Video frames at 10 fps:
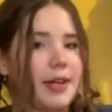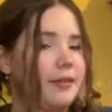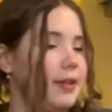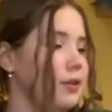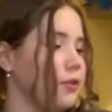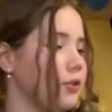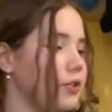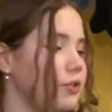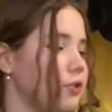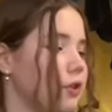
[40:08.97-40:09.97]
anything good
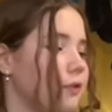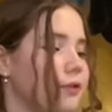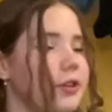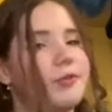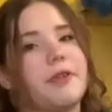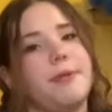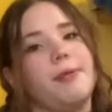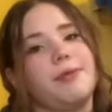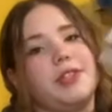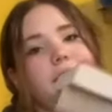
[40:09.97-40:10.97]
in your first 3
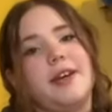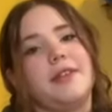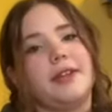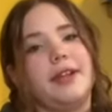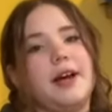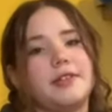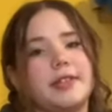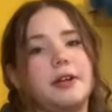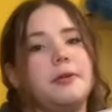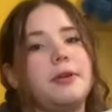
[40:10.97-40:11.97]
months of the year, then let us
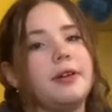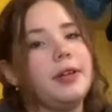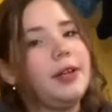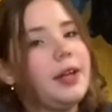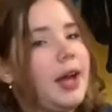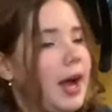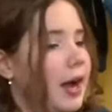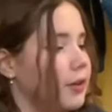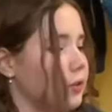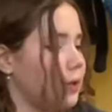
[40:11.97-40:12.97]
know.
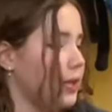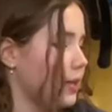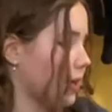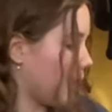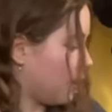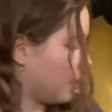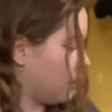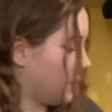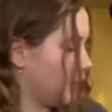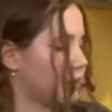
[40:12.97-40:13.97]
And we
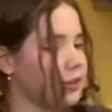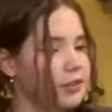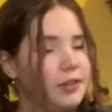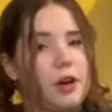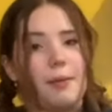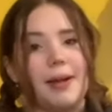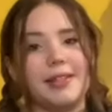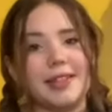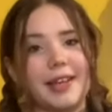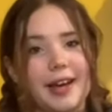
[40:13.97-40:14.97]
can discuss in the
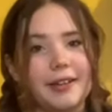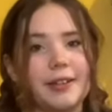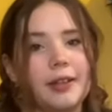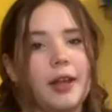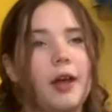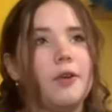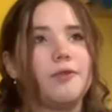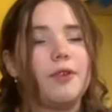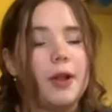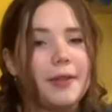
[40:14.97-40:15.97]
comments again.
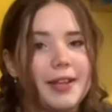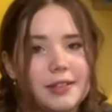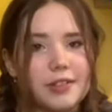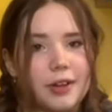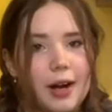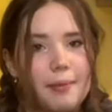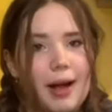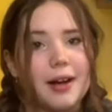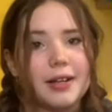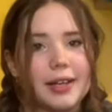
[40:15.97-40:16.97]
Follow the
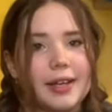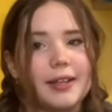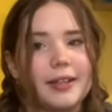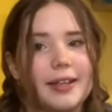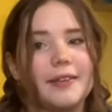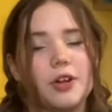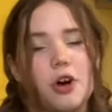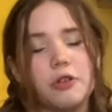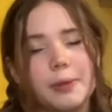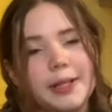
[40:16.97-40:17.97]
Instagram at
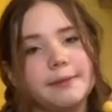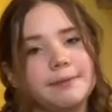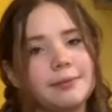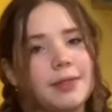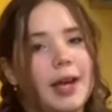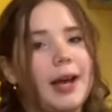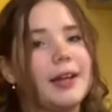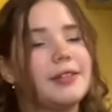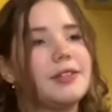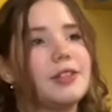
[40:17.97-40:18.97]
kitlitinthecockpit.
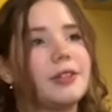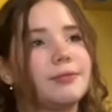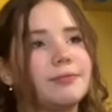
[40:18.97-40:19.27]
And